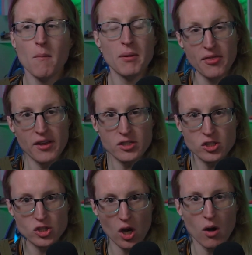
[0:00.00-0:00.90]
But this
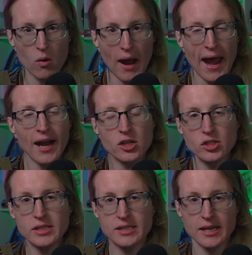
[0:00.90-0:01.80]
show
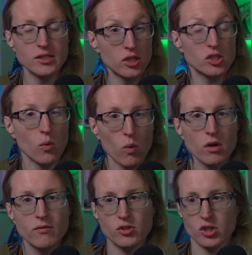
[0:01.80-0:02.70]
actually did such a
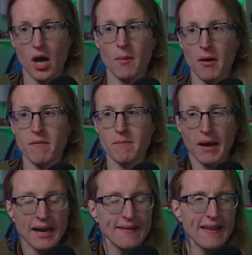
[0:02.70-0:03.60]
wonderful job of
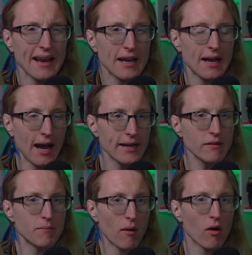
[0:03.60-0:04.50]
making that kind
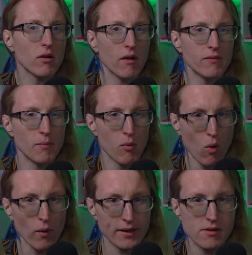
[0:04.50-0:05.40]
of part of the
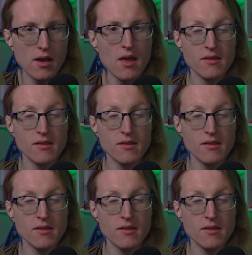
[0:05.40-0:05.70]
point,